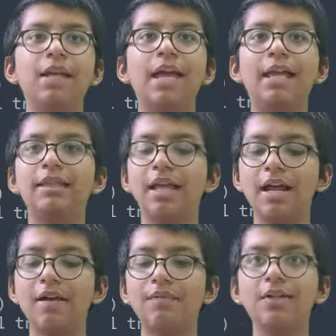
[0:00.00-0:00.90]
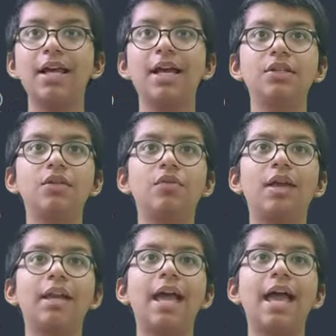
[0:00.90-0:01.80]
And then after that you
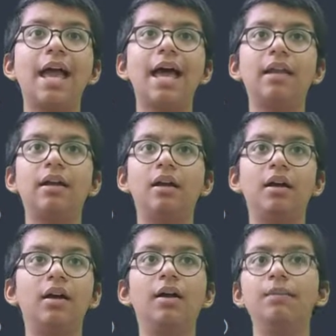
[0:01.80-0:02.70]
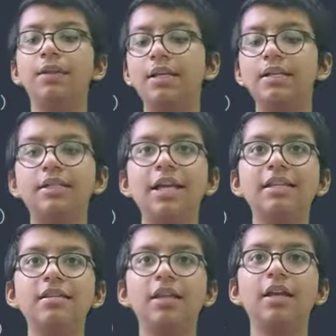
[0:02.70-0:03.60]
can add a
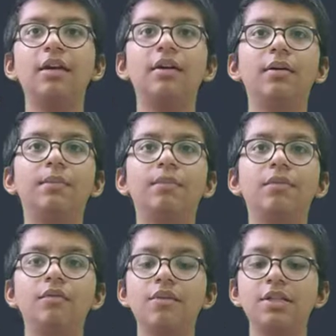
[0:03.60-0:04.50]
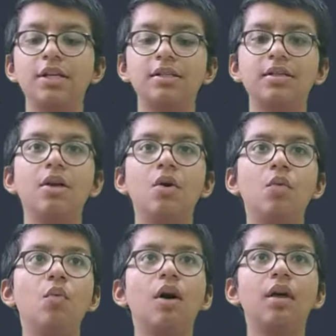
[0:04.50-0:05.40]
dense layer, which is
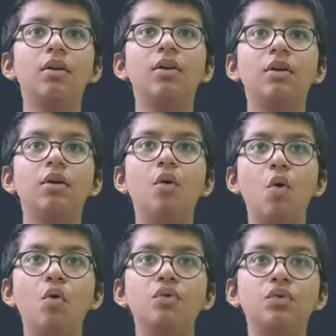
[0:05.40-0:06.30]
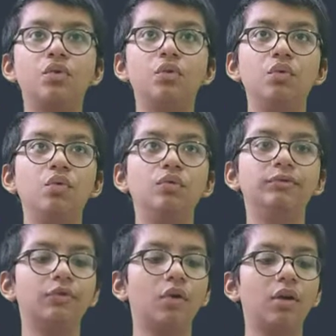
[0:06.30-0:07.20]

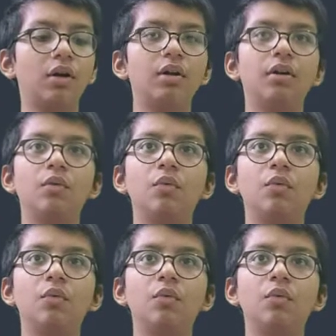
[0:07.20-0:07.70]
1024.